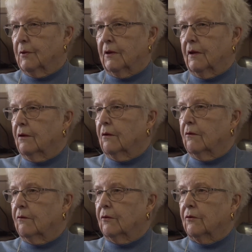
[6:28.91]
But I don't
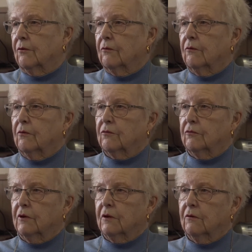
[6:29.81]
know. Did you know
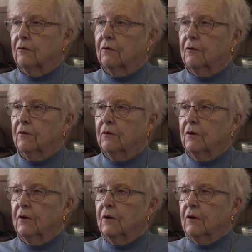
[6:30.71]
Suokko?
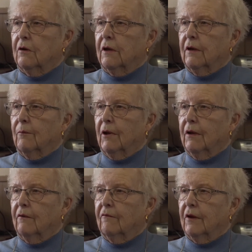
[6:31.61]

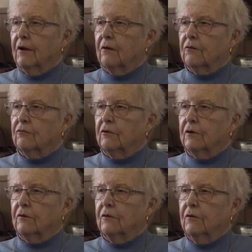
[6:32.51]
Elma and Veikko
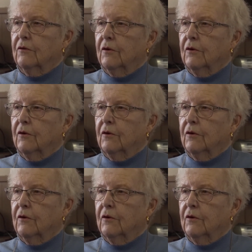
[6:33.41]
Suokko?